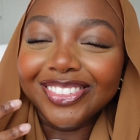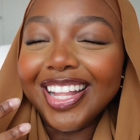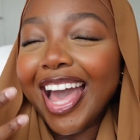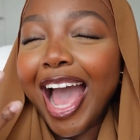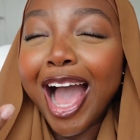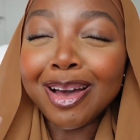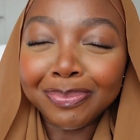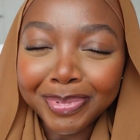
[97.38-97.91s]

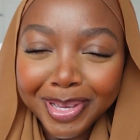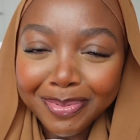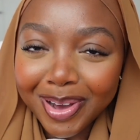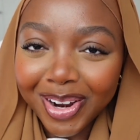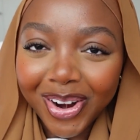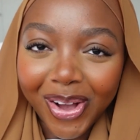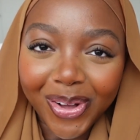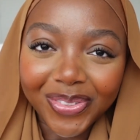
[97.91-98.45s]
happy
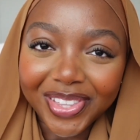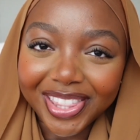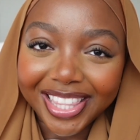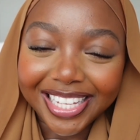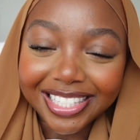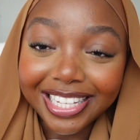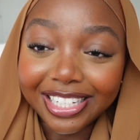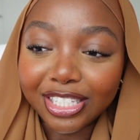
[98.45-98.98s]
about all the
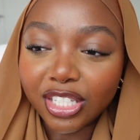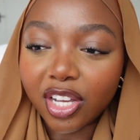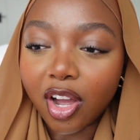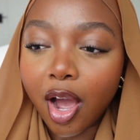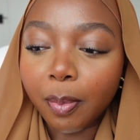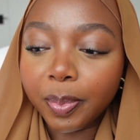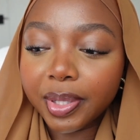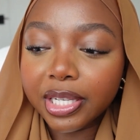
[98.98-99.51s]
things I just
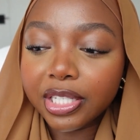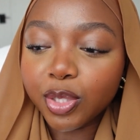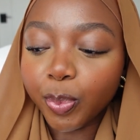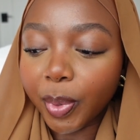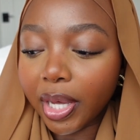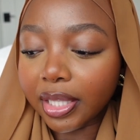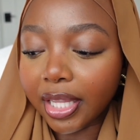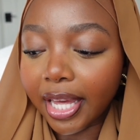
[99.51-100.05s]
accomplished,
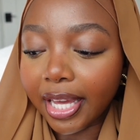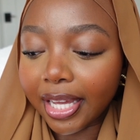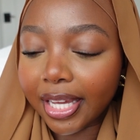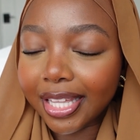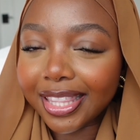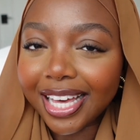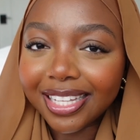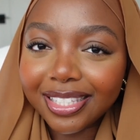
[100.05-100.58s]
but like
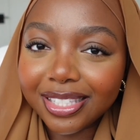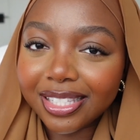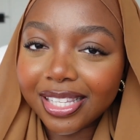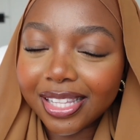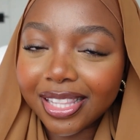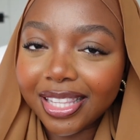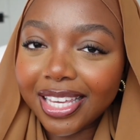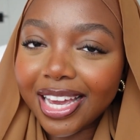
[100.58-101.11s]
that's
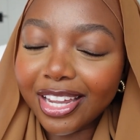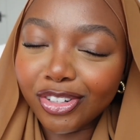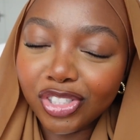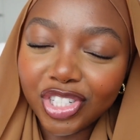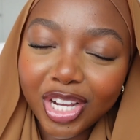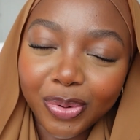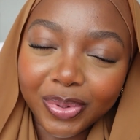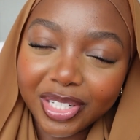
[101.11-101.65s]
the
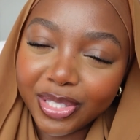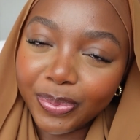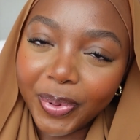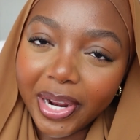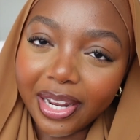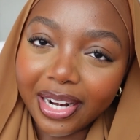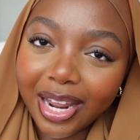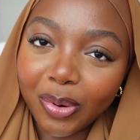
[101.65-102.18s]
energy I want to
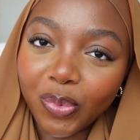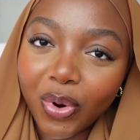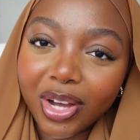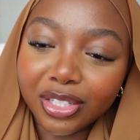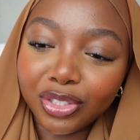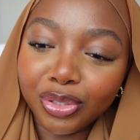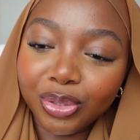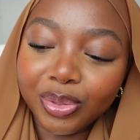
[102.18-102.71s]
spread. I
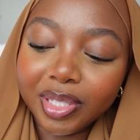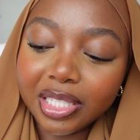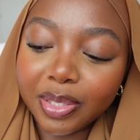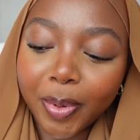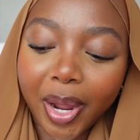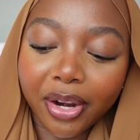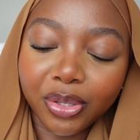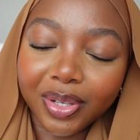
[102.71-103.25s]
want to
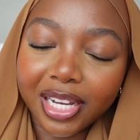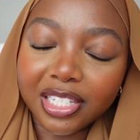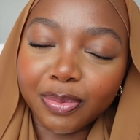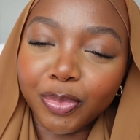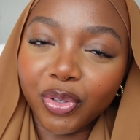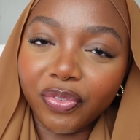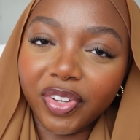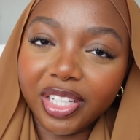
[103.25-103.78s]
inspire you guys and
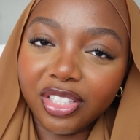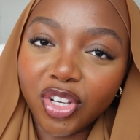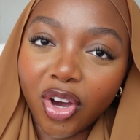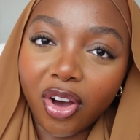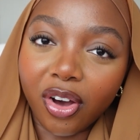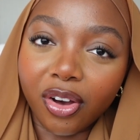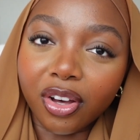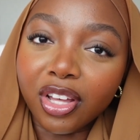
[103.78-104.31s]
motivate
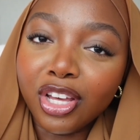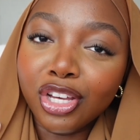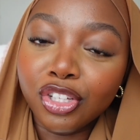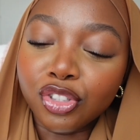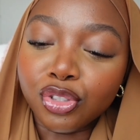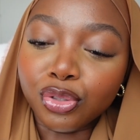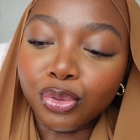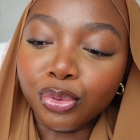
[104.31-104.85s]
y'all
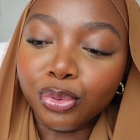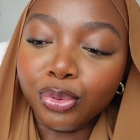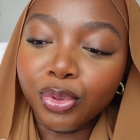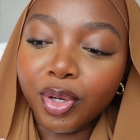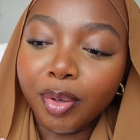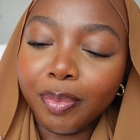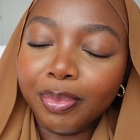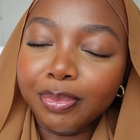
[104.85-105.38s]

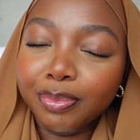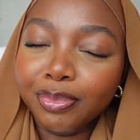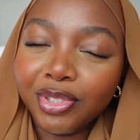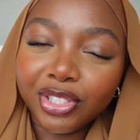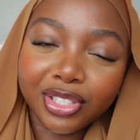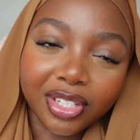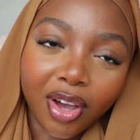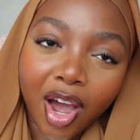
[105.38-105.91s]
to
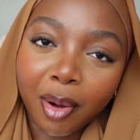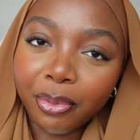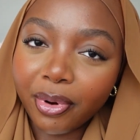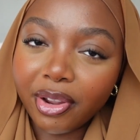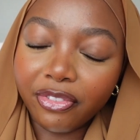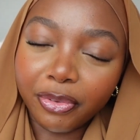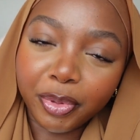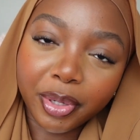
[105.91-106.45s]
just
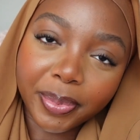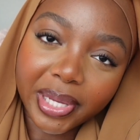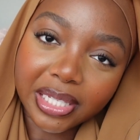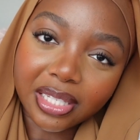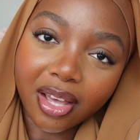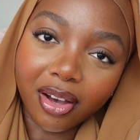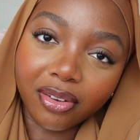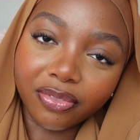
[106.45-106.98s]
operate from your best
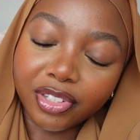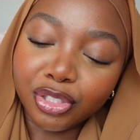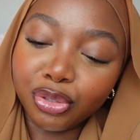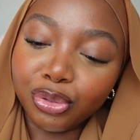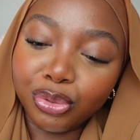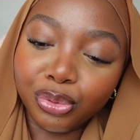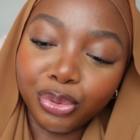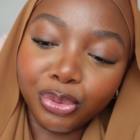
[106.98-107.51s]
self
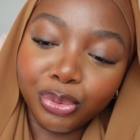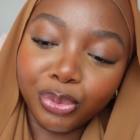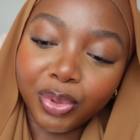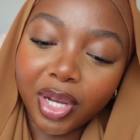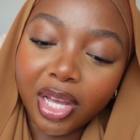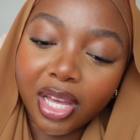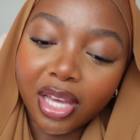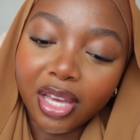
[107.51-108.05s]
and
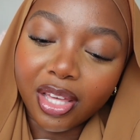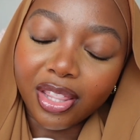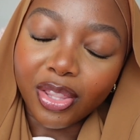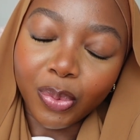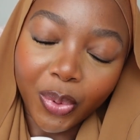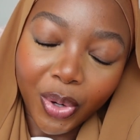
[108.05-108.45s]
do the